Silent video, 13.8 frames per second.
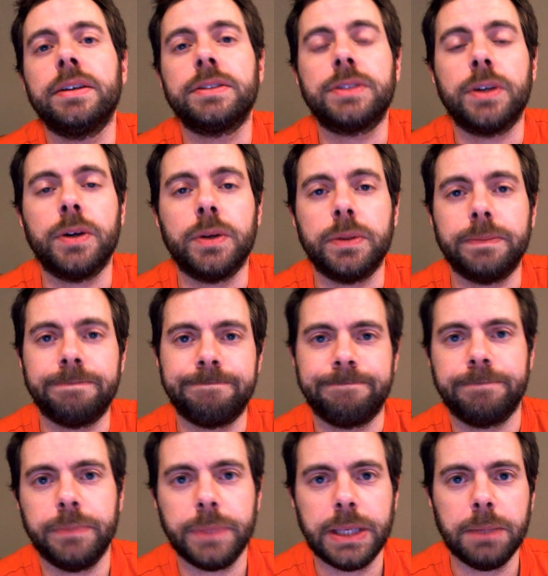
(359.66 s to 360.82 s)
So
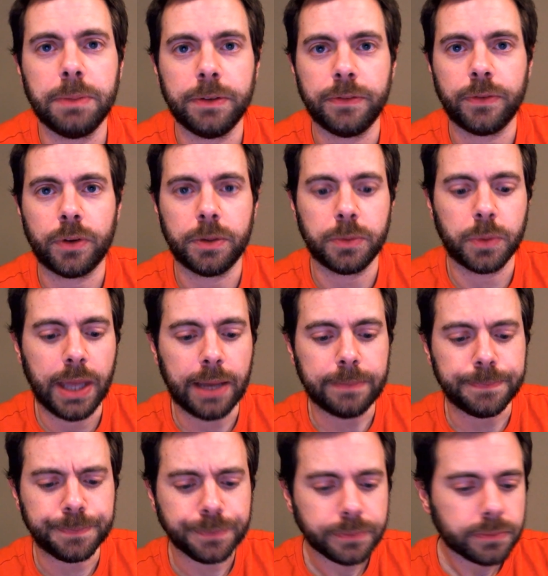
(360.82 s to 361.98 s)
keep informed with that.
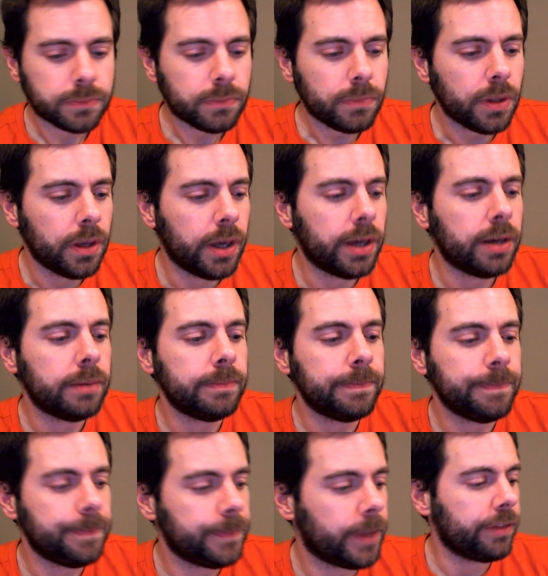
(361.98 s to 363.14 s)

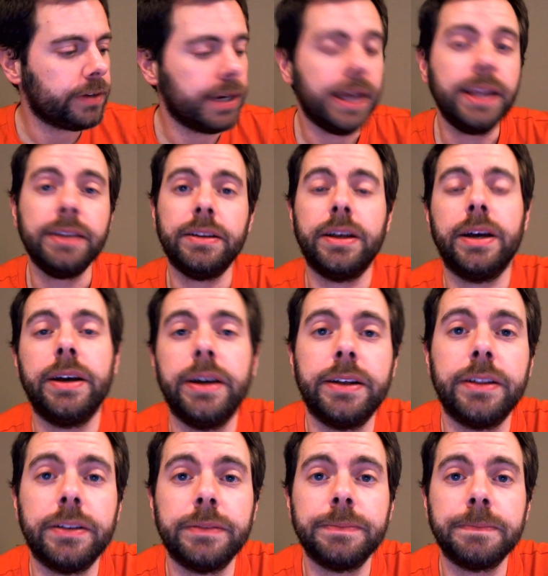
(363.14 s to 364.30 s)
Um, other than that,
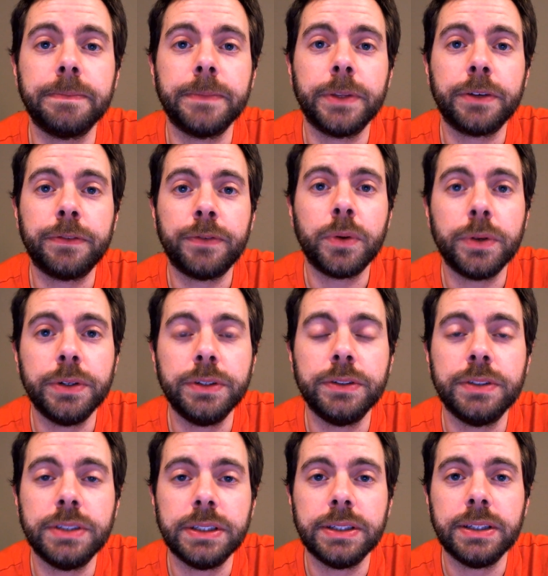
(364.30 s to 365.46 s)
uh, look
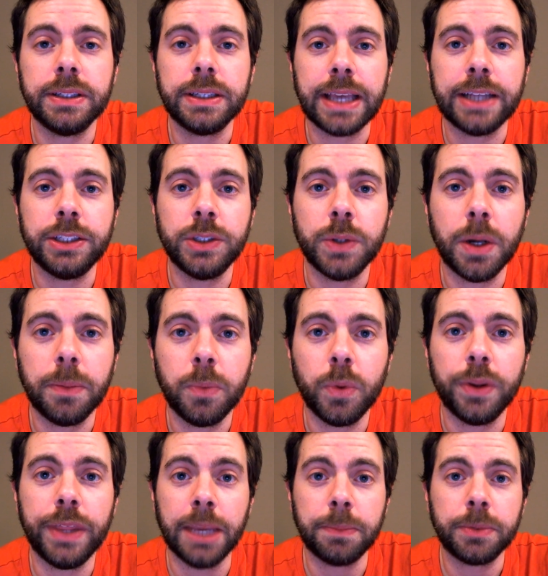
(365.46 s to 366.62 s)
forward to catch you up
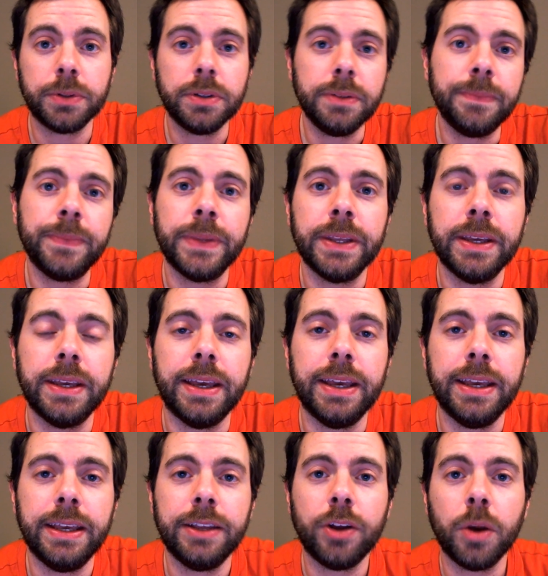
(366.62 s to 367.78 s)
with April
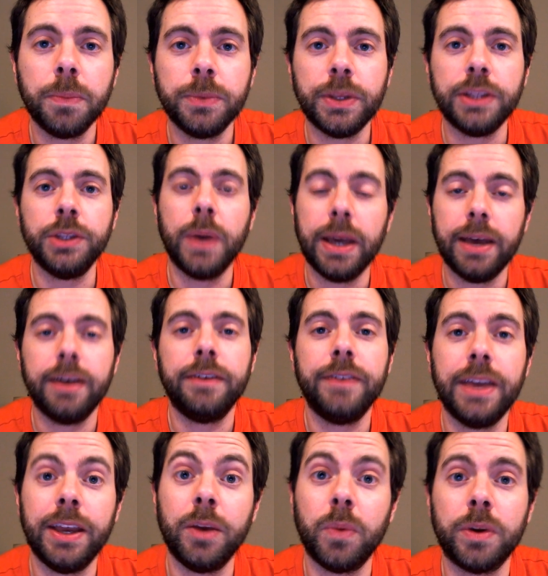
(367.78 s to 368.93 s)
and hope that you have
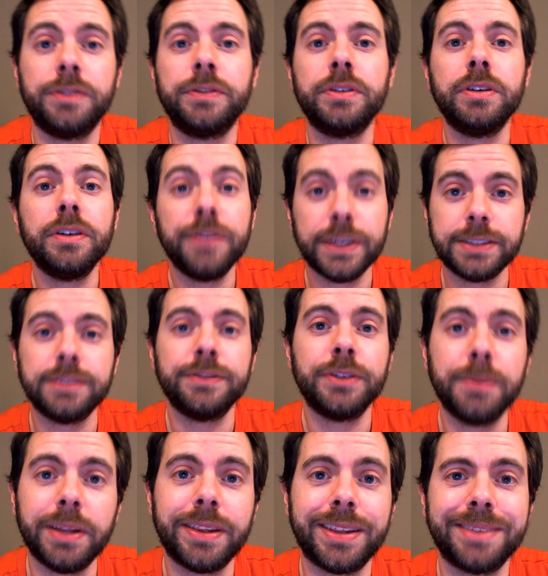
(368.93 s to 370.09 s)
a wonderful festival
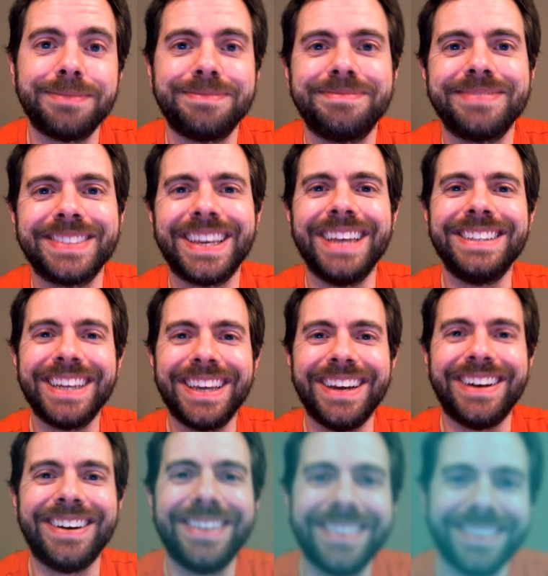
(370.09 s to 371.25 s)
month. Okay, take
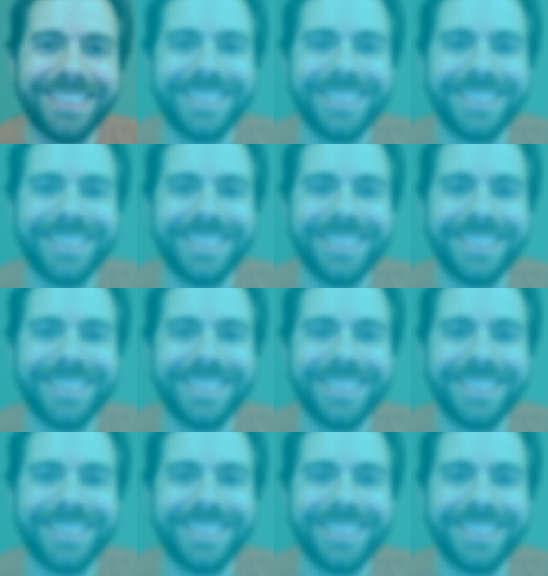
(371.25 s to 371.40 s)
care.